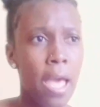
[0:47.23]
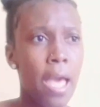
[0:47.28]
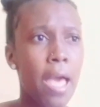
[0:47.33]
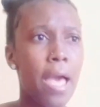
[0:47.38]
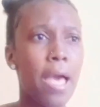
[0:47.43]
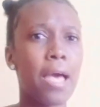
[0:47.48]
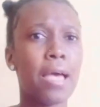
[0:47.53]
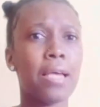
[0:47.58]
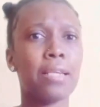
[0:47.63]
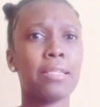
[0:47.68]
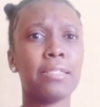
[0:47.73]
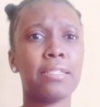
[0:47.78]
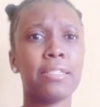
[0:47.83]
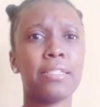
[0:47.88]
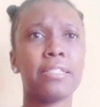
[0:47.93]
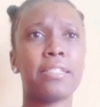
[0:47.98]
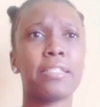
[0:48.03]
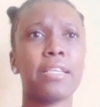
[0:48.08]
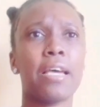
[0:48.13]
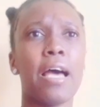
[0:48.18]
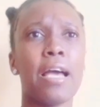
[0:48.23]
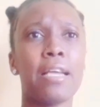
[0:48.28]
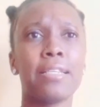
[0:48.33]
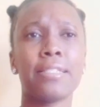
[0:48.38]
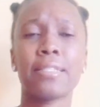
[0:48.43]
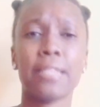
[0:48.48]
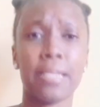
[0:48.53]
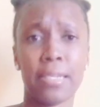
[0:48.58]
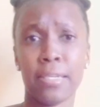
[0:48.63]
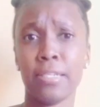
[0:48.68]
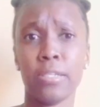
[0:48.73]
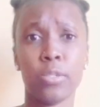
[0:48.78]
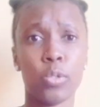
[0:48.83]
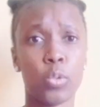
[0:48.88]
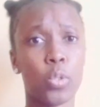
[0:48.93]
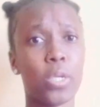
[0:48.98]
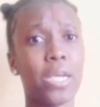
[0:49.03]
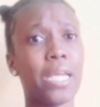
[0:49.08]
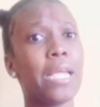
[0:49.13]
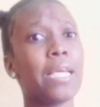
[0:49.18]
and I started an
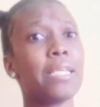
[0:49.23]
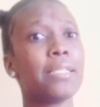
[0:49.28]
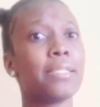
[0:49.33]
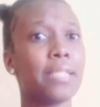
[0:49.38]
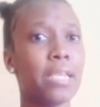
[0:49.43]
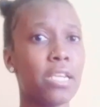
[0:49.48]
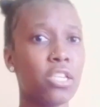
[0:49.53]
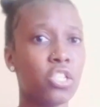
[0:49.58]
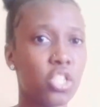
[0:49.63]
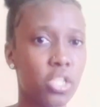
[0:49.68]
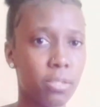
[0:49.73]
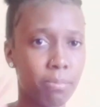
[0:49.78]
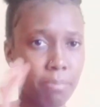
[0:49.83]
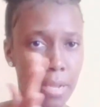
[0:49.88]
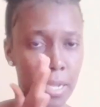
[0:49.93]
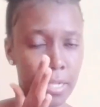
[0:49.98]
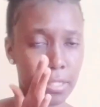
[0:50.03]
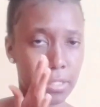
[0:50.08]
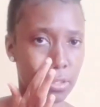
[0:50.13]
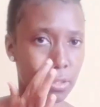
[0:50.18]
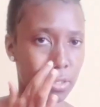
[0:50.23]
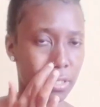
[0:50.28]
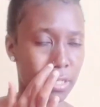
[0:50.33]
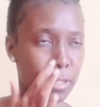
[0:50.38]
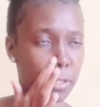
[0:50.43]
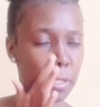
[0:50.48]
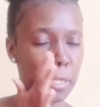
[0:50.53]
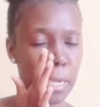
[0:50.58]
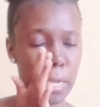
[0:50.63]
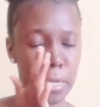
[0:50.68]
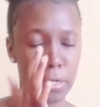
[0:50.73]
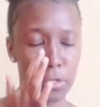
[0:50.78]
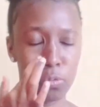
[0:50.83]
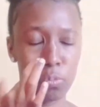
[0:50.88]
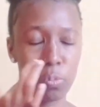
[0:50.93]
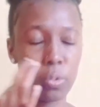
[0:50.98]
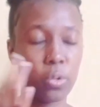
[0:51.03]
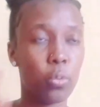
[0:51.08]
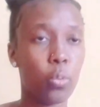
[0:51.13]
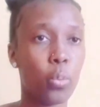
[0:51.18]
organization based on it, and
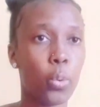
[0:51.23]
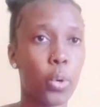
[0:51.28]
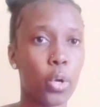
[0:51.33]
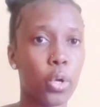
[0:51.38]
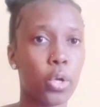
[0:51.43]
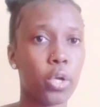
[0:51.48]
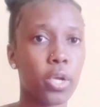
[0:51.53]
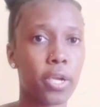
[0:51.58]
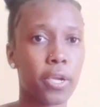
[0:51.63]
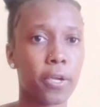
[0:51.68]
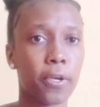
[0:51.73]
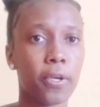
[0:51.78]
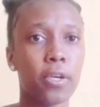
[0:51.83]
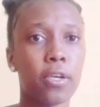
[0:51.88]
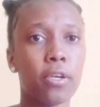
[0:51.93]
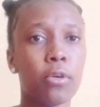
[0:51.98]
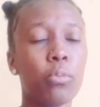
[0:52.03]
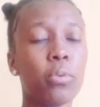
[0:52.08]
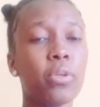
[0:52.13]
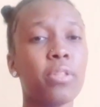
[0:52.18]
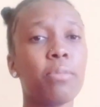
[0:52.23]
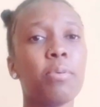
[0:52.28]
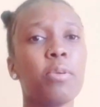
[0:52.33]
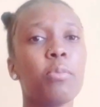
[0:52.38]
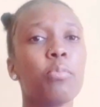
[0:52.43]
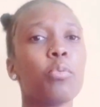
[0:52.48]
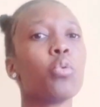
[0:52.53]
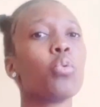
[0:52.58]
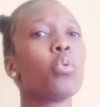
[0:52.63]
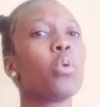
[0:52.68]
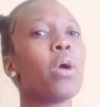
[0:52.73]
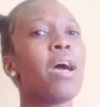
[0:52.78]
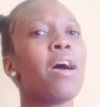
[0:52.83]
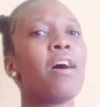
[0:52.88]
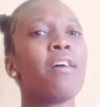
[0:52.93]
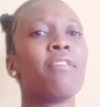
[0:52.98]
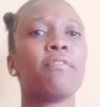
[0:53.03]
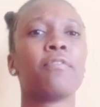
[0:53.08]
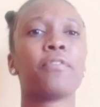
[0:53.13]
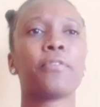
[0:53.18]
we work with people who
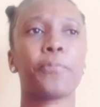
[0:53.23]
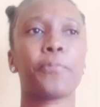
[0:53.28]
have